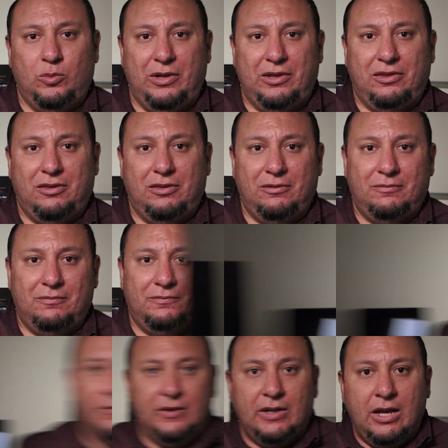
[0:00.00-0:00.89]
with.
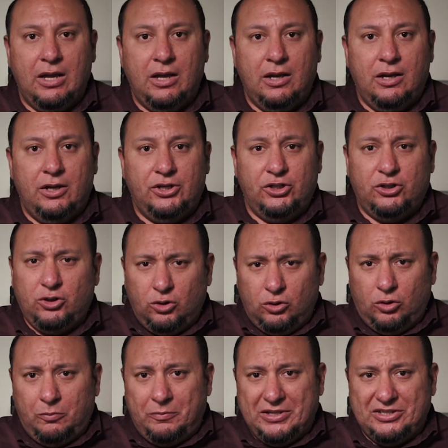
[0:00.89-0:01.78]
Your
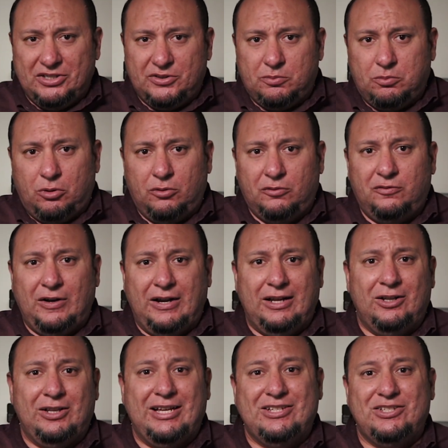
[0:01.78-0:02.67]
Google Business
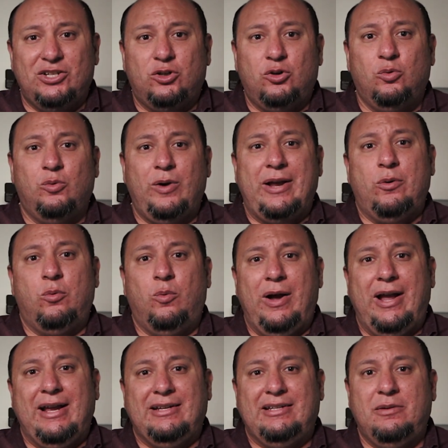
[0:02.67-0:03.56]
Profile is a great
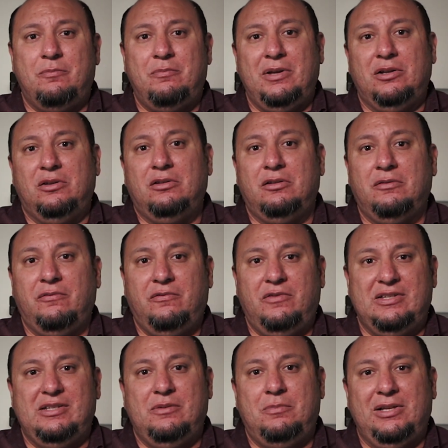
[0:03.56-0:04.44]
way to build
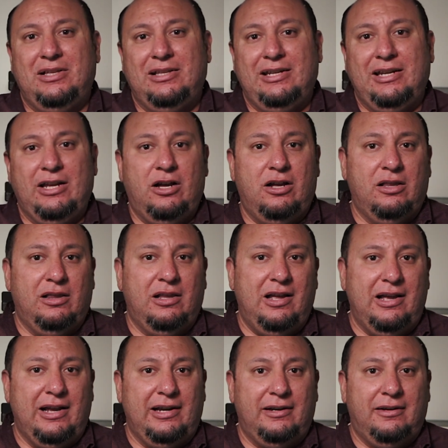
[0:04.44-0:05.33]
visibility
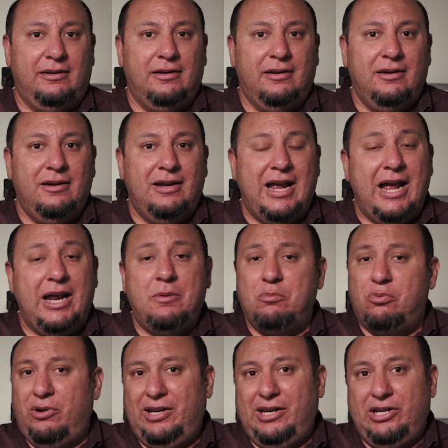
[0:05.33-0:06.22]
online and
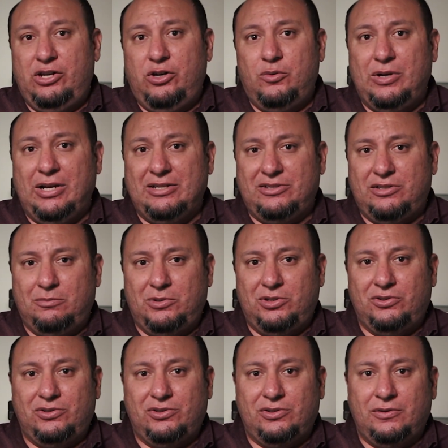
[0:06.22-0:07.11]
bring in new
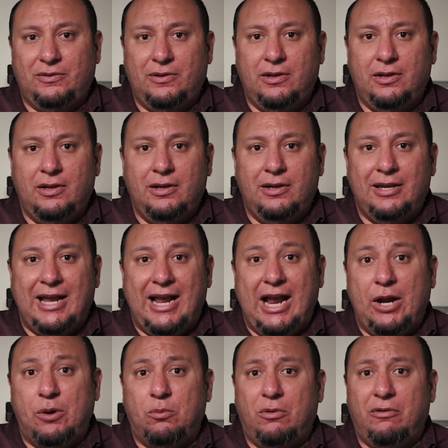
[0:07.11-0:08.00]
customers.
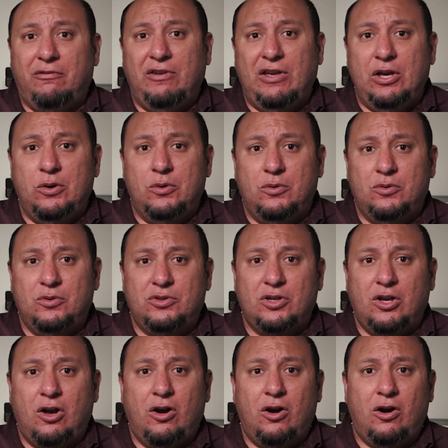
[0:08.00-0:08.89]
And
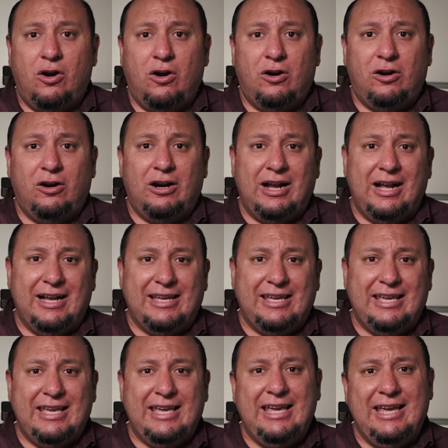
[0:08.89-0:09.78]
reviews are a
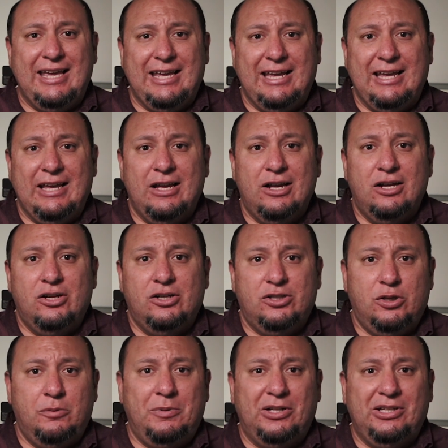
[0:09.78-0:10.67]
key
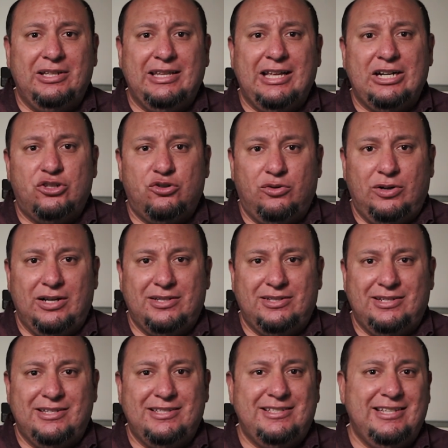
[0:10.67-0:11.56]
to building that
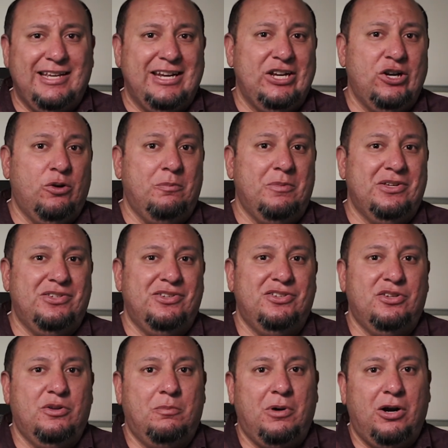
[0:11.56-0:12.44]
trust and setting your
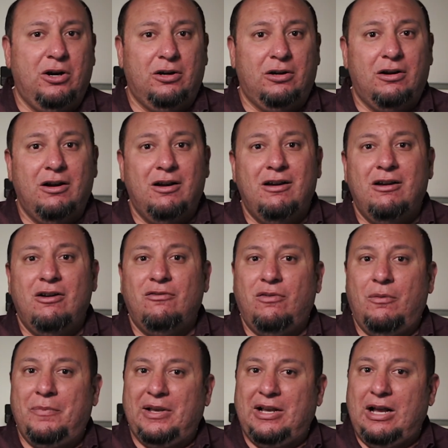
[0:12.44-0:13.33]
business apart
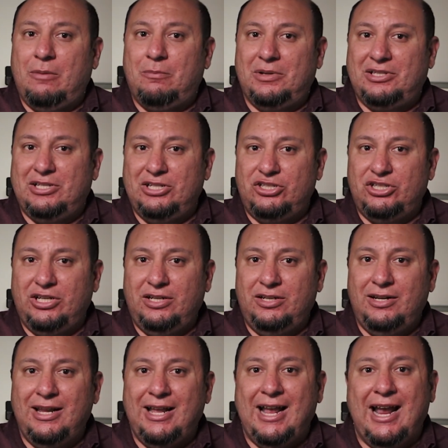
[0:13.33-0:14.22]
from the
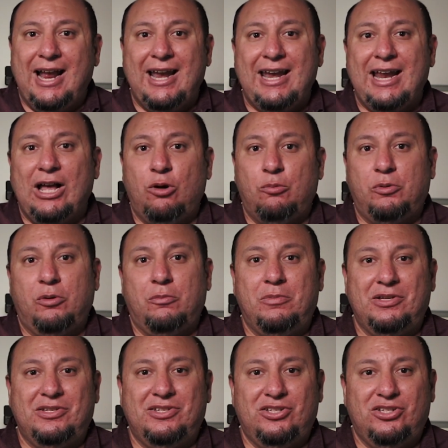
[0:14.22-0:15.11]
competition and help your
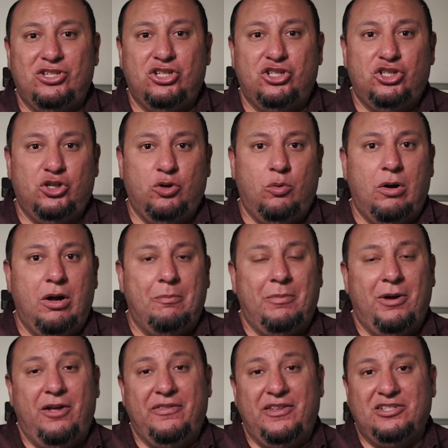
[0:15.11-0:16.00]
business show
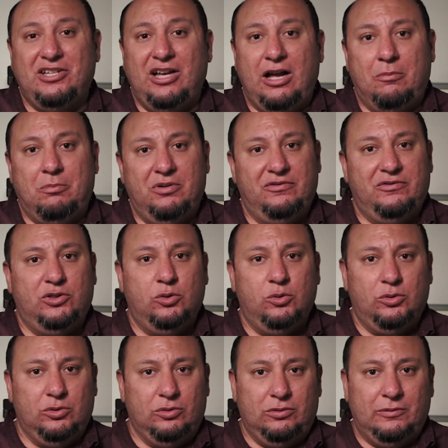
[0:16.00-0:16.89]
up on the top of
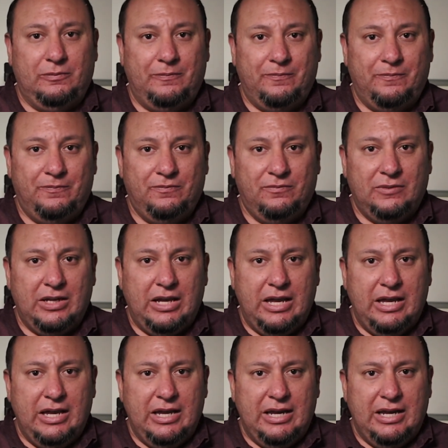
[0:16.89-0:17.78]
Google.
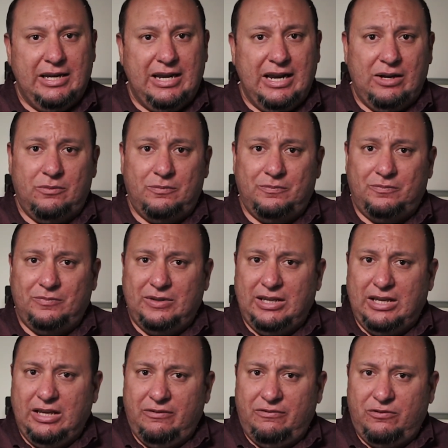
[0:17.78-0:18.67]
Now,
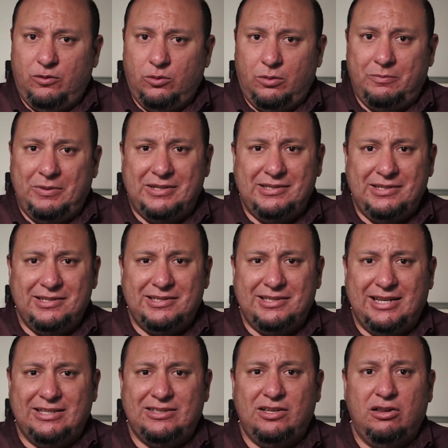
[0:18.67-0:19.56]
if your business
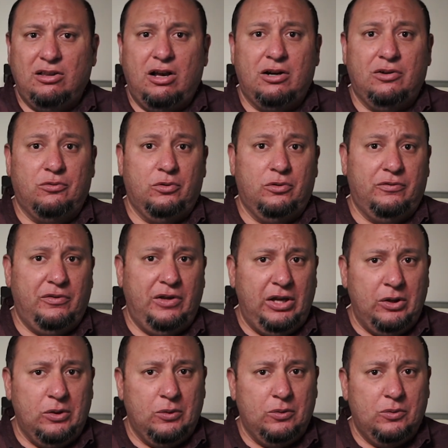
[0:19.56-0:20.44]
gets a lot of
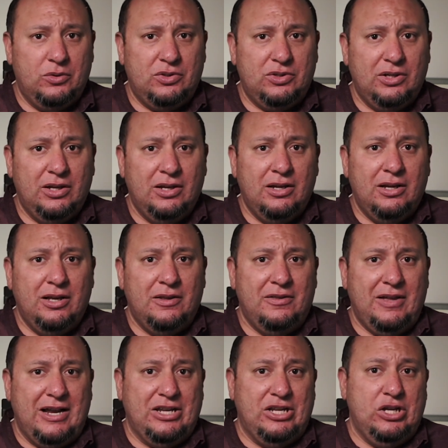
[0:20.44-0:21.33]
reviews
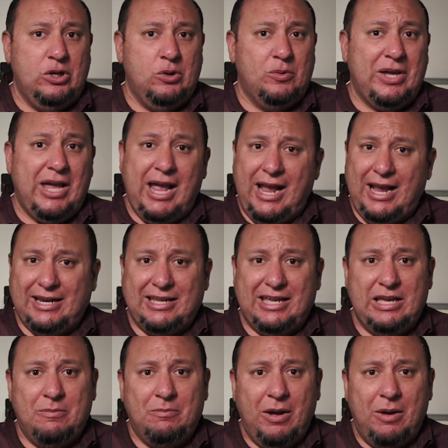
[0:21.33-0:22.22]
that you can't
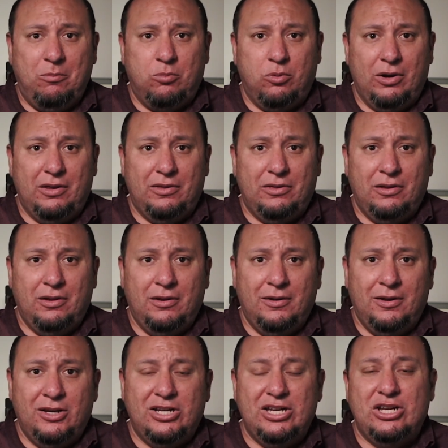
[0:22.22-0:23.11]
keep up with,
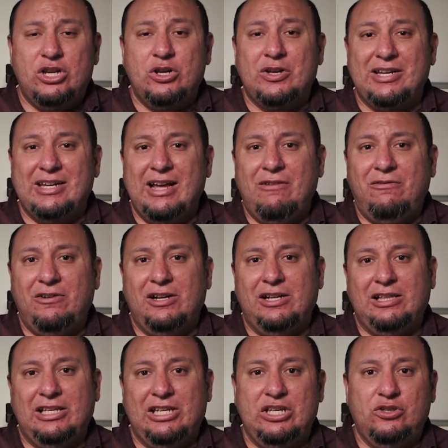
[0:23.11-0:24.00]
you can
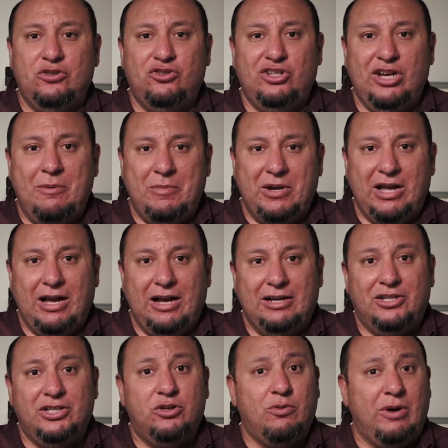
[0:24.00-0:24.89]
definitely use
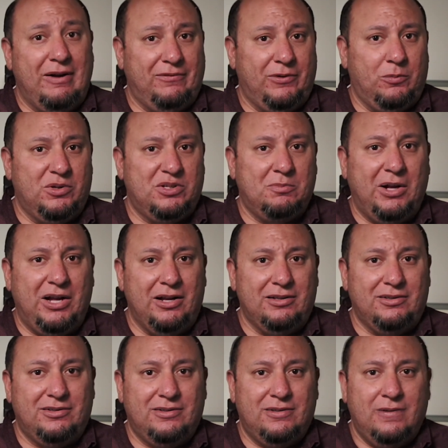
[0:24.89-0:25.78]
Gemini to craft a
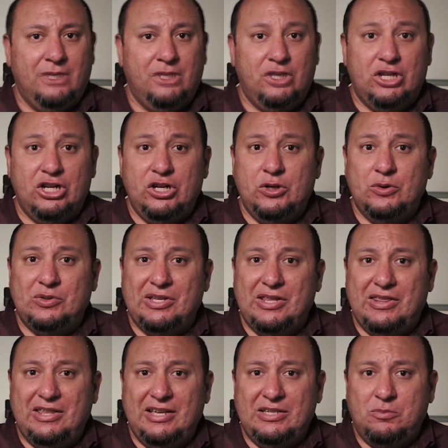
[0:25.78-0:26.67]
response. You can use
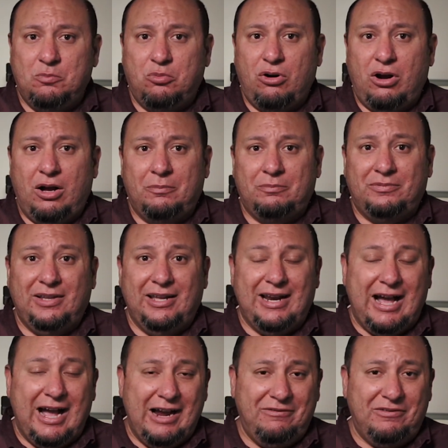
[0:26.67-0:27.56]
this prompt
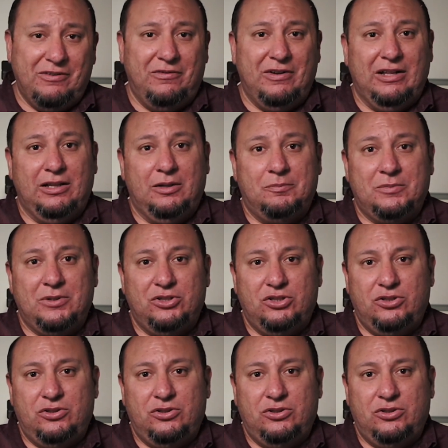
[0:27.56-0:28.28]
that I've developed